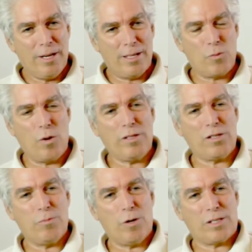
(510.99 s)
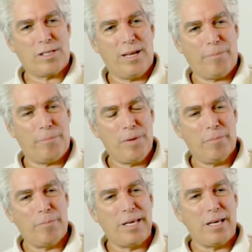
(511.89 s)
It's one small
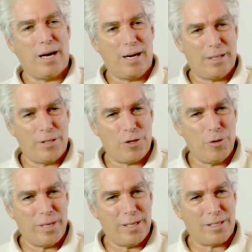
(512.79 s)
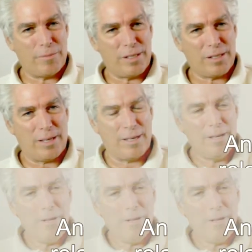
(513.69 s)
step beyond human intimacy.